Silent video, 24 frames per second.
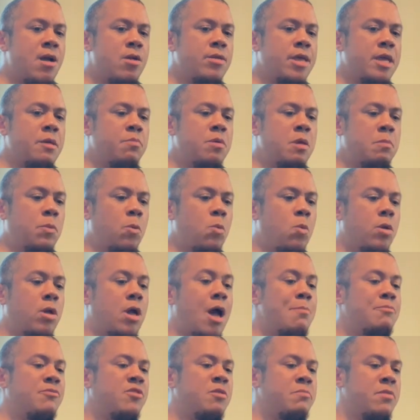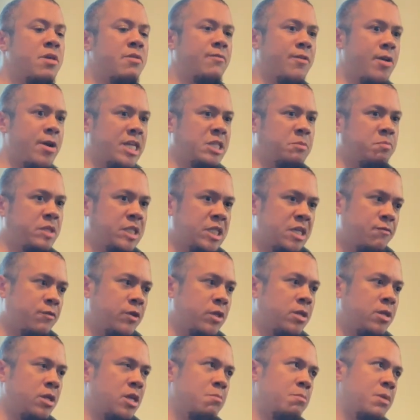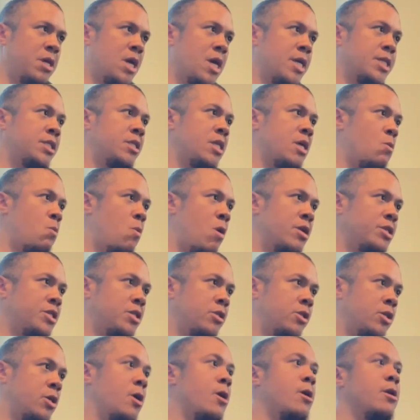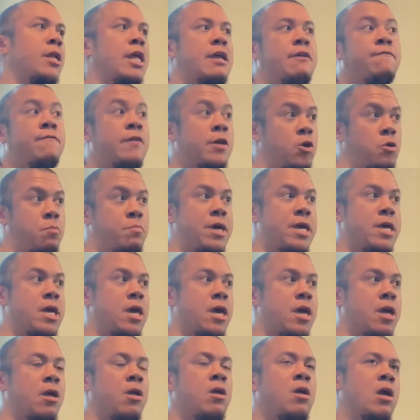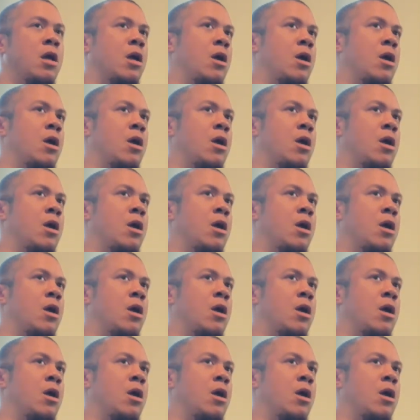Like, people will come to me very specifically because they want to learn, like, finger picking,